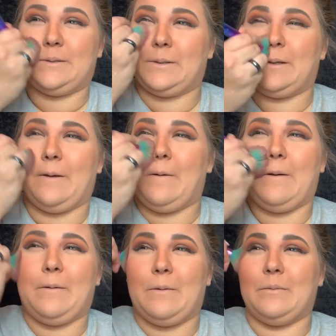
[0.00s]
so I
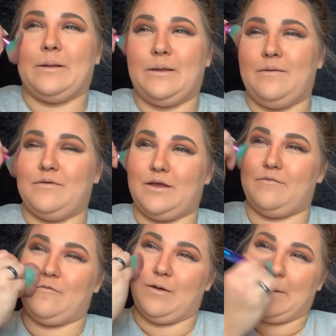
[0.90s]
don't really even give a
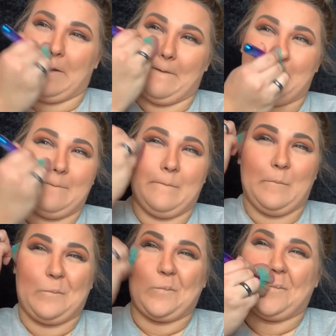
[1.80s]
fuck,
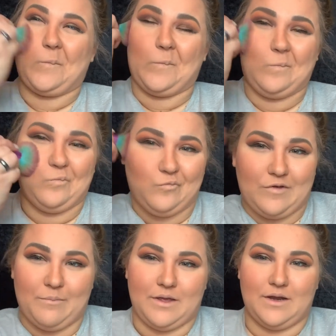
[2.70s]
if
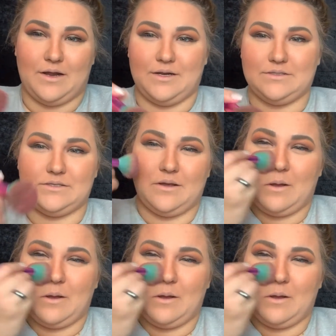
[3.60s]
I'm being honest.